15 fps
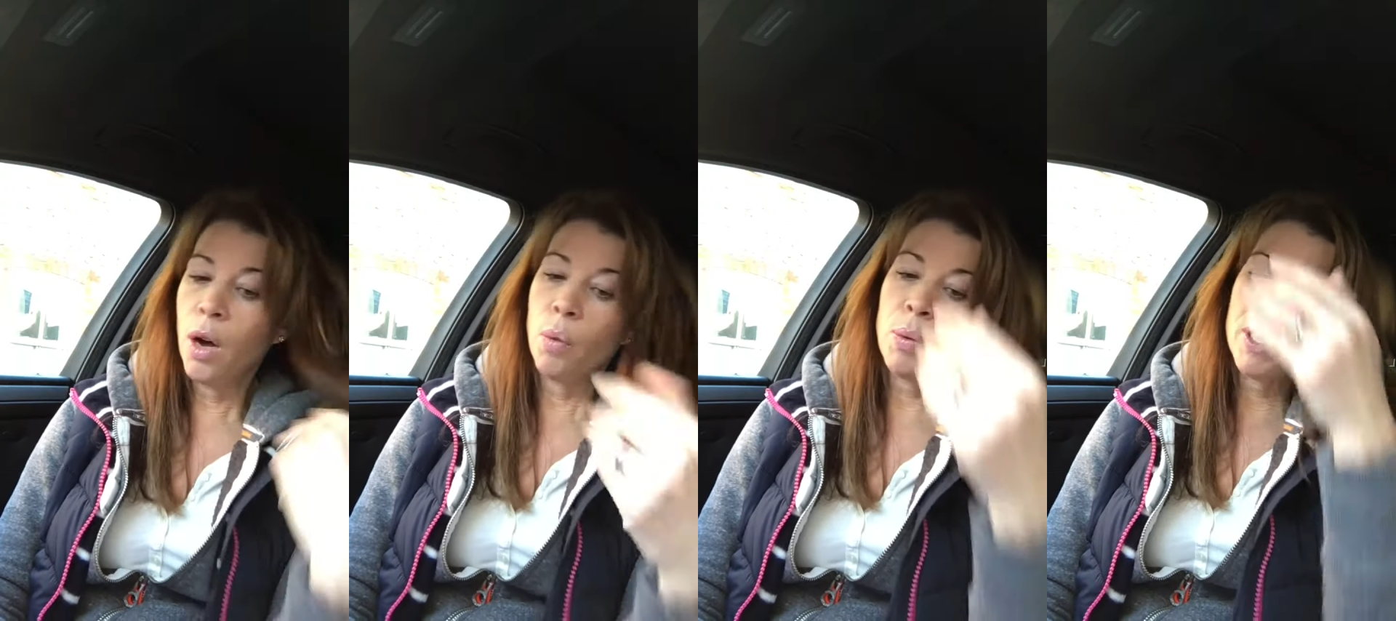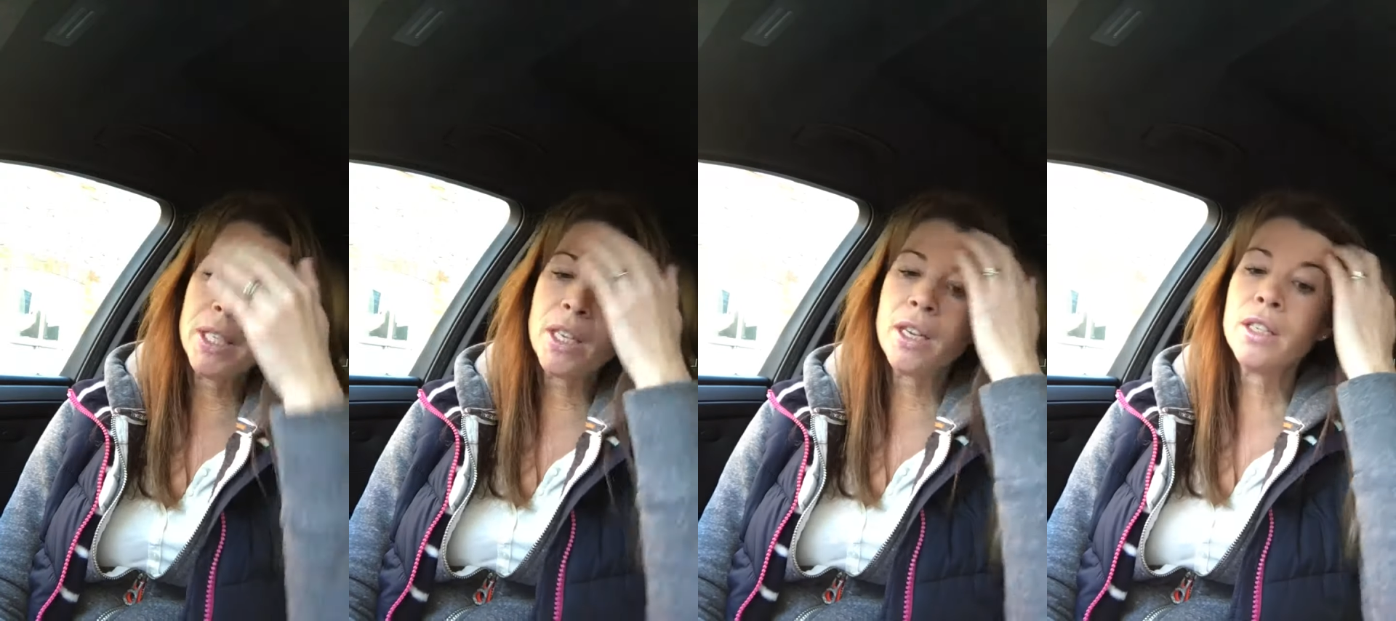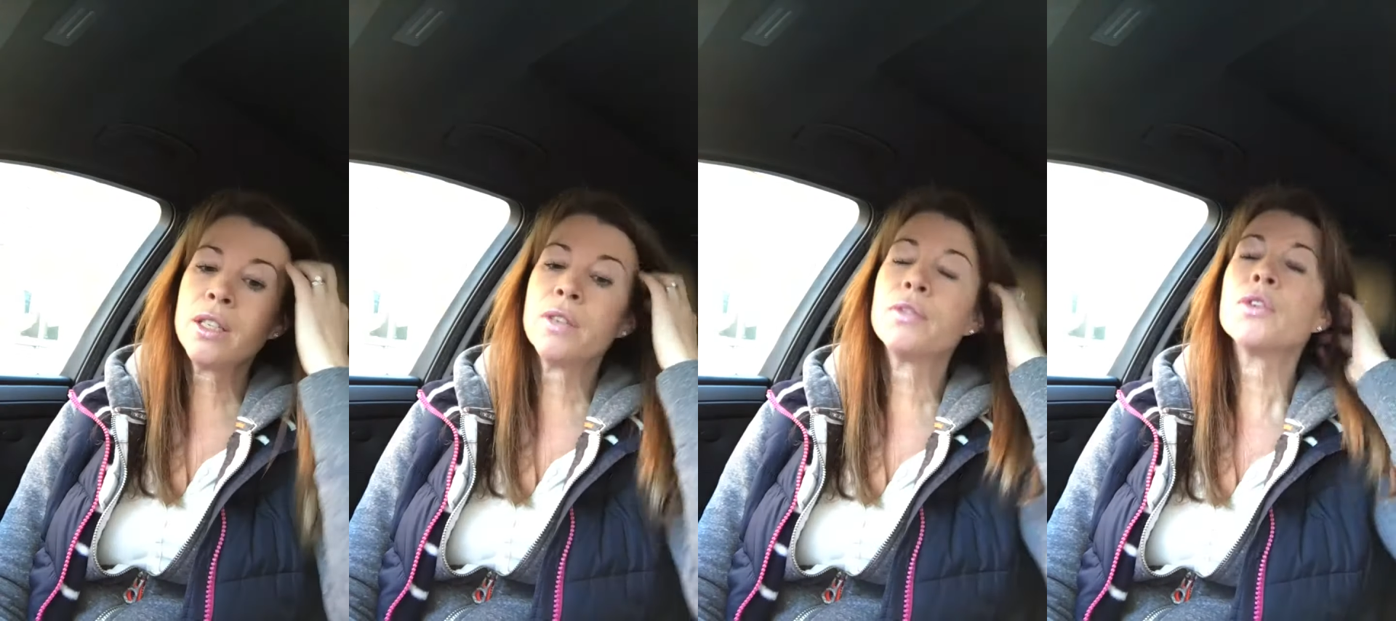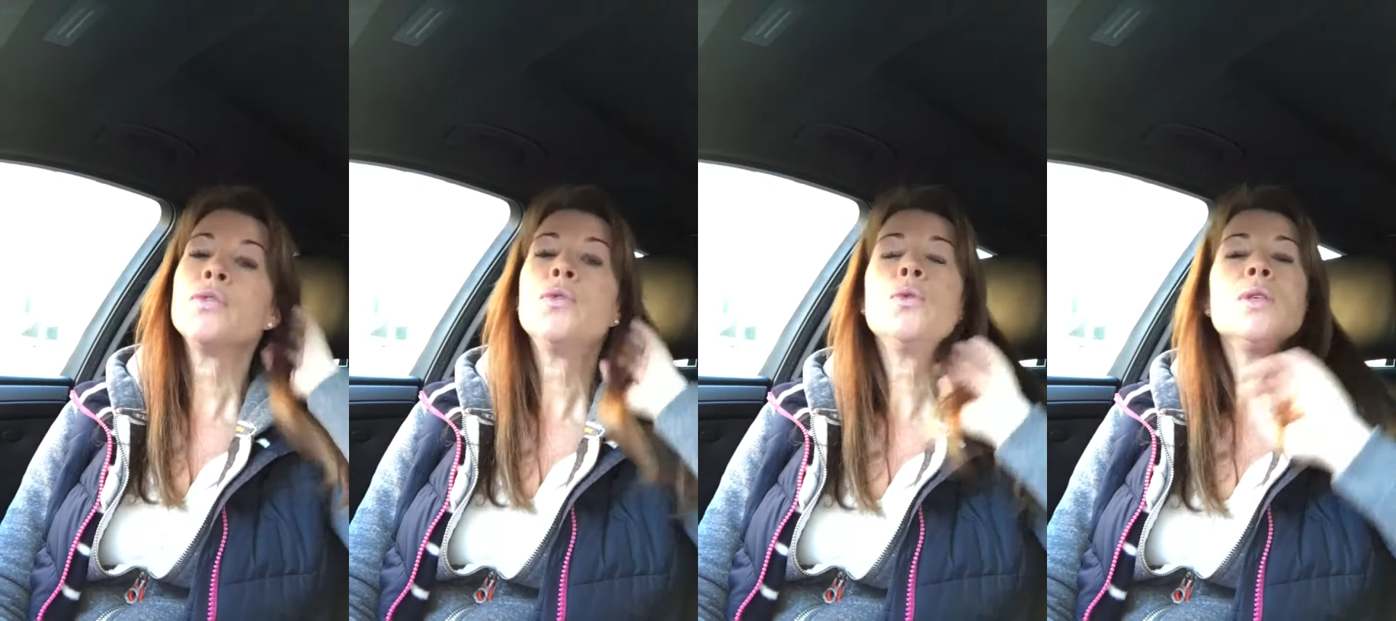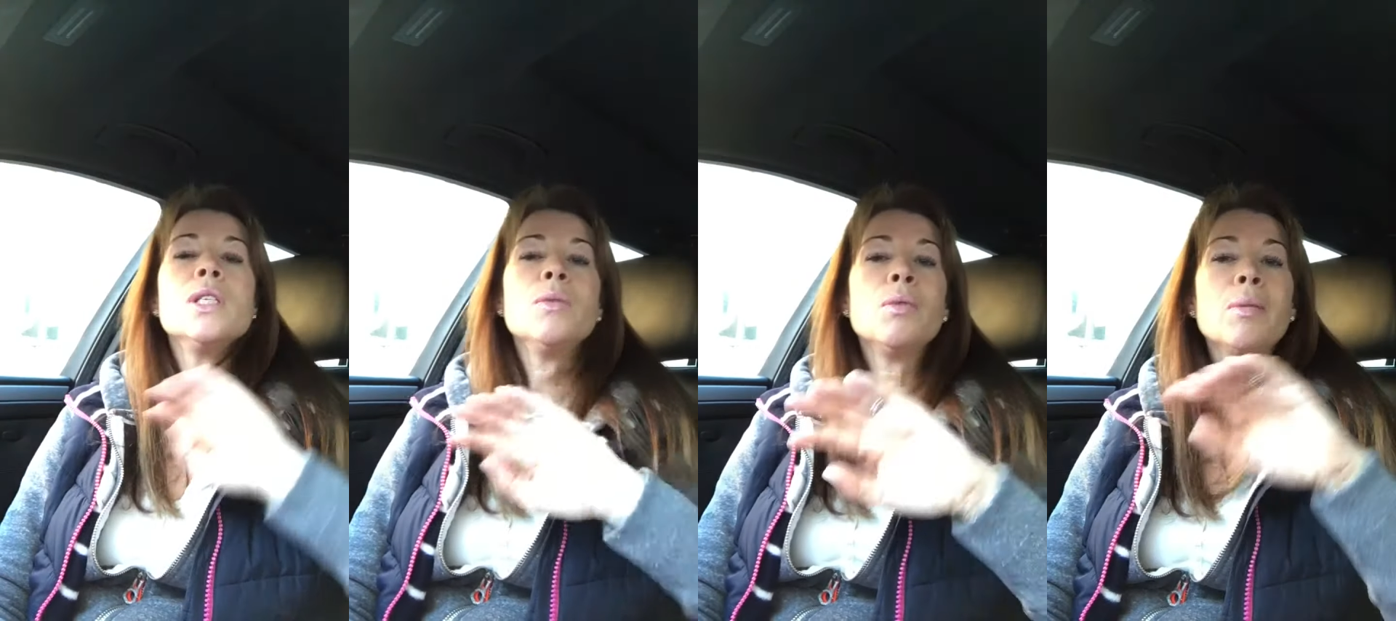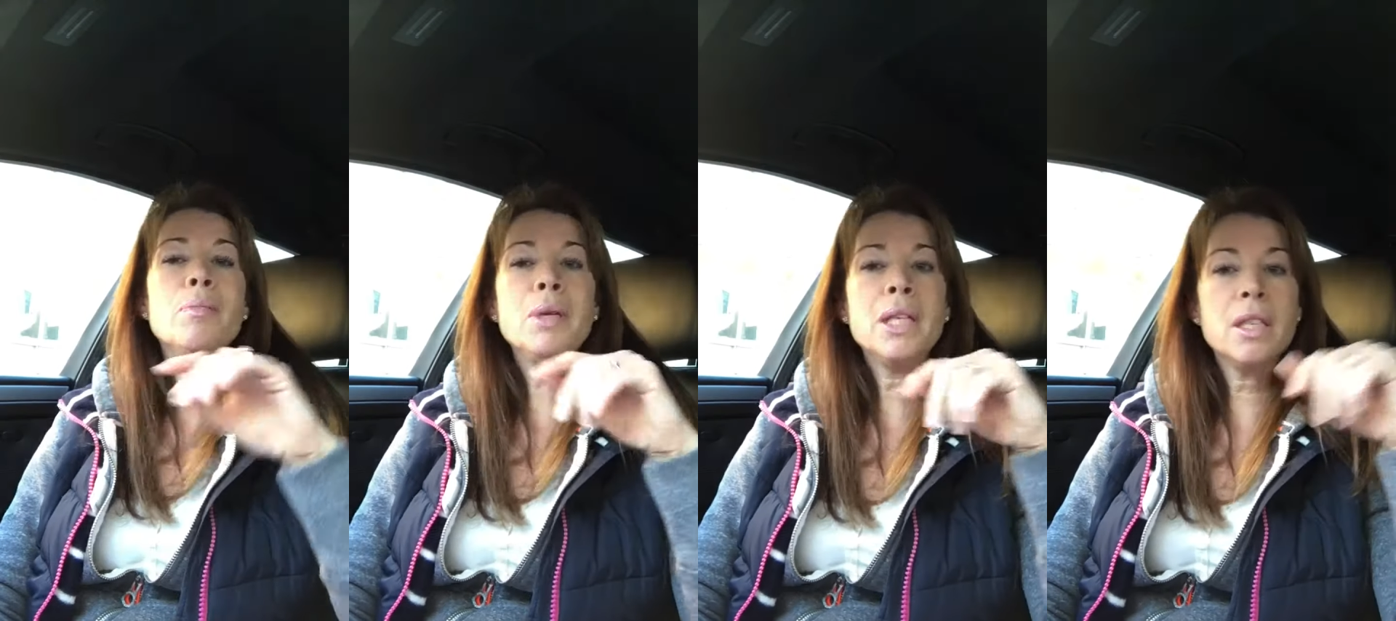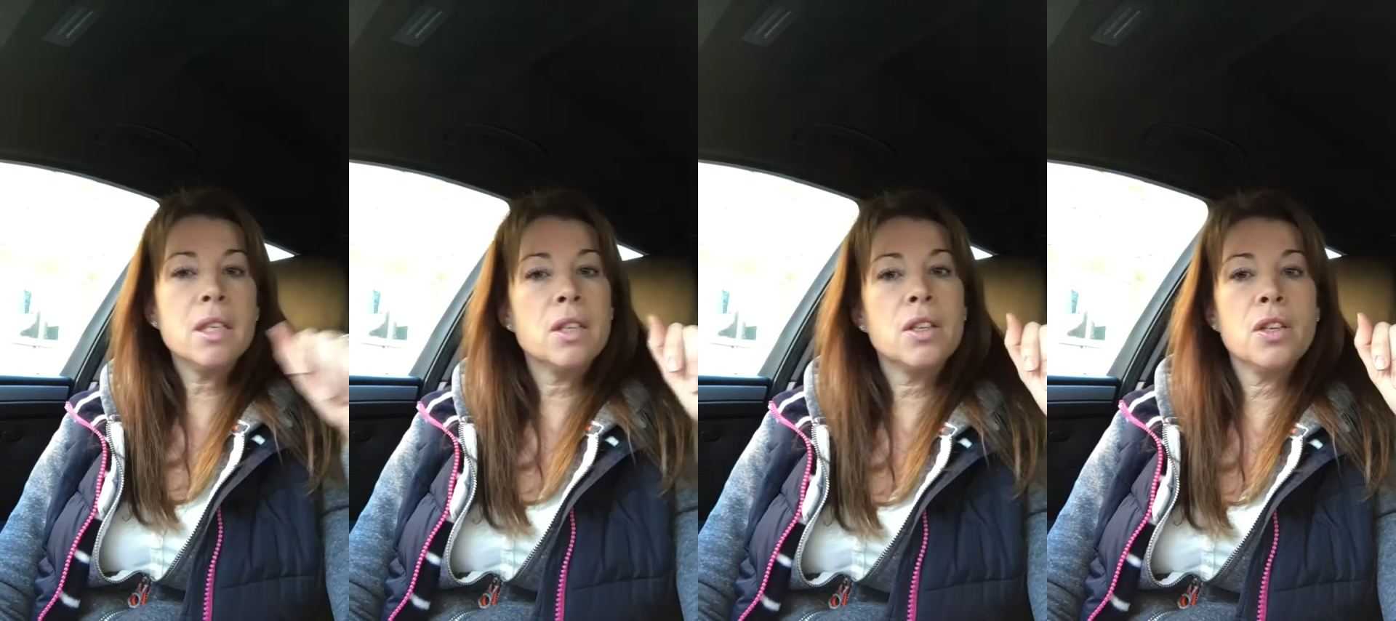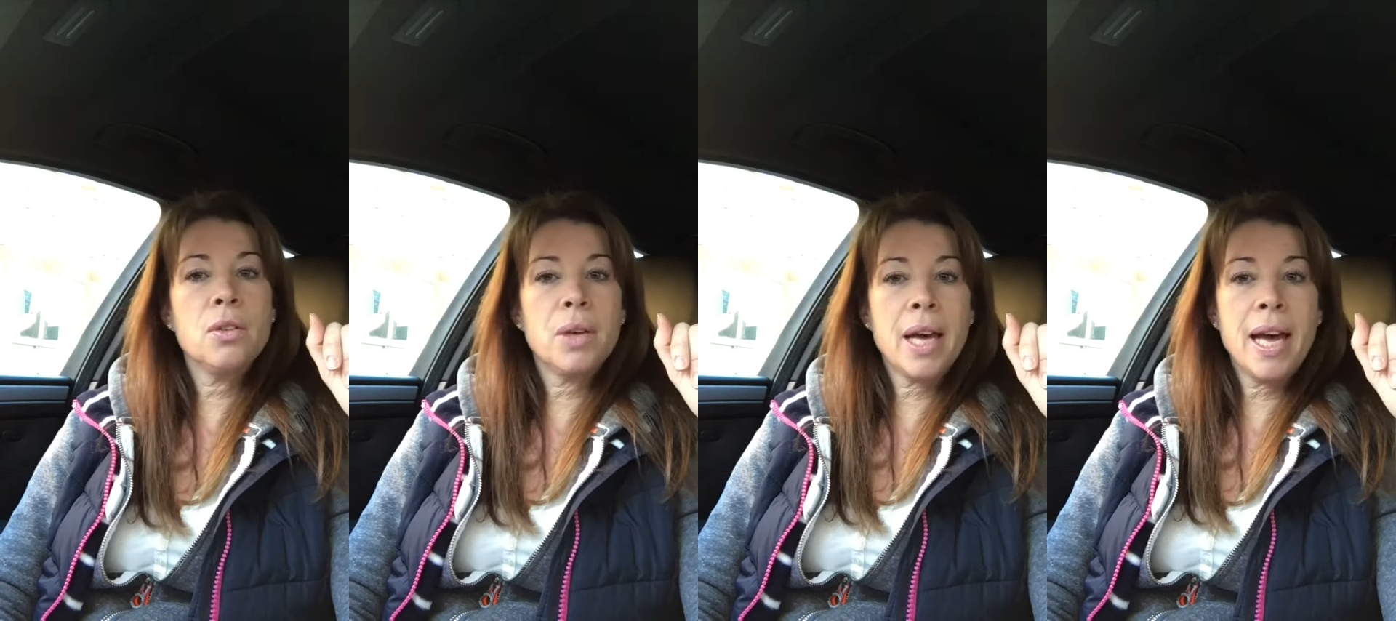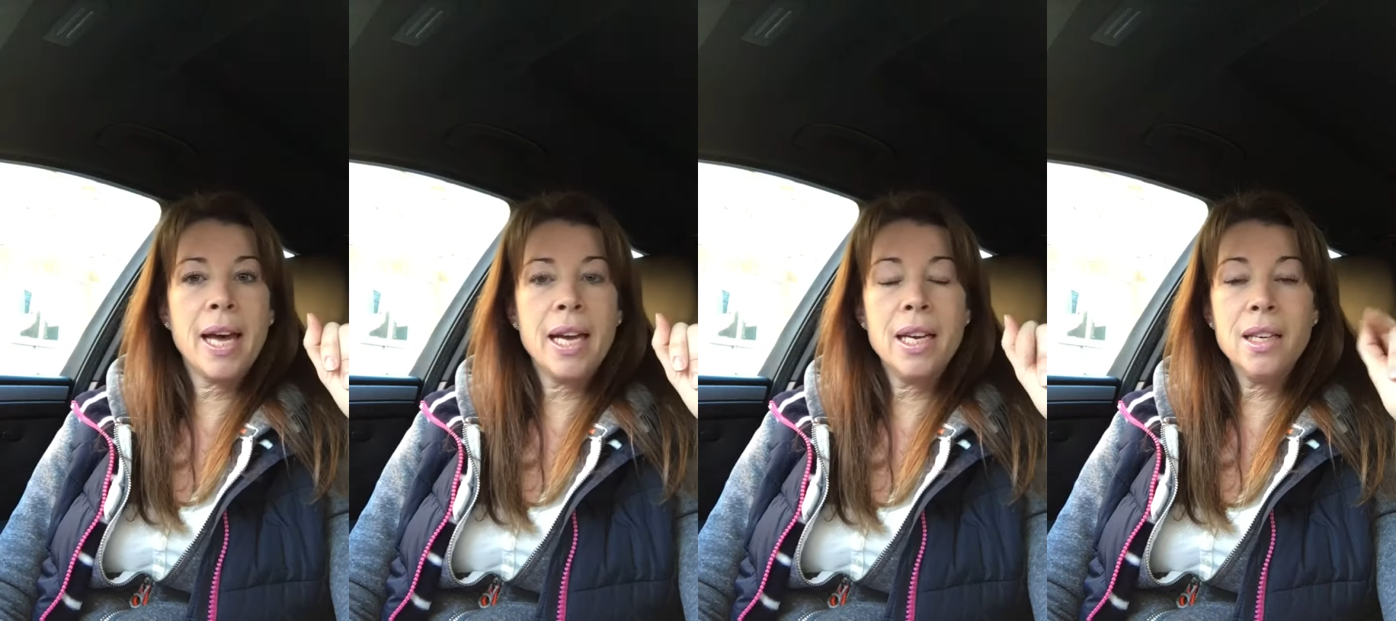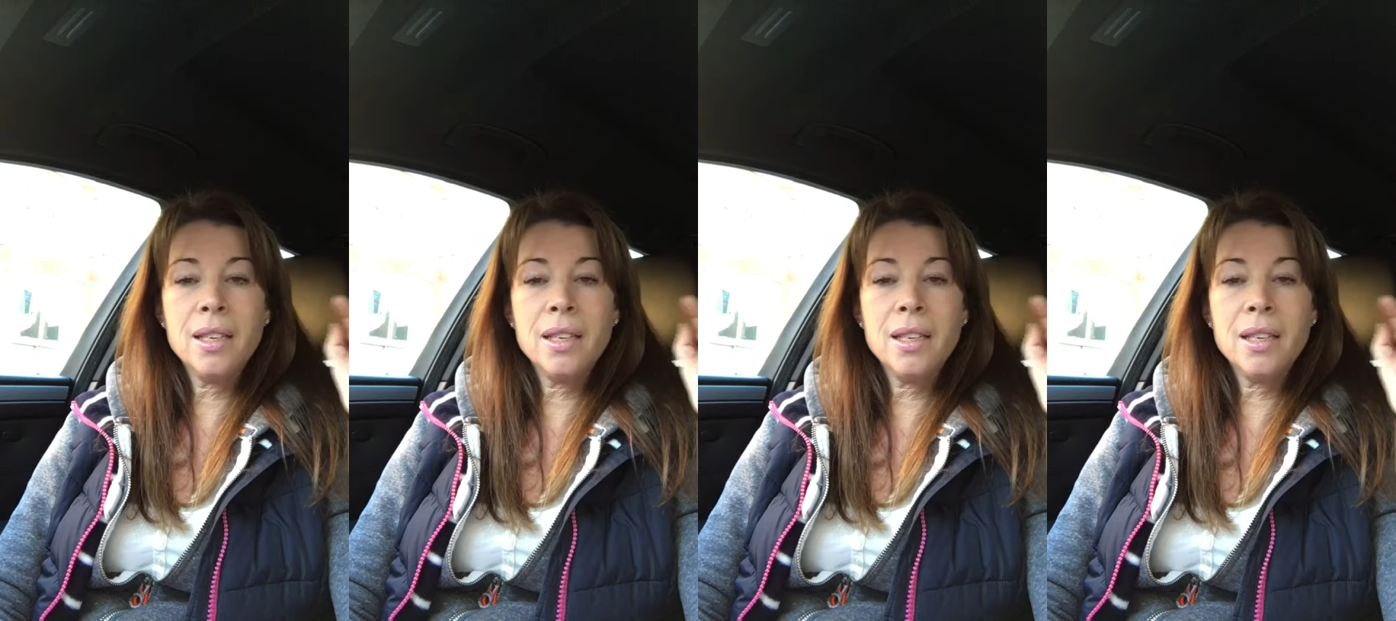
we turned over 41 million in the UK.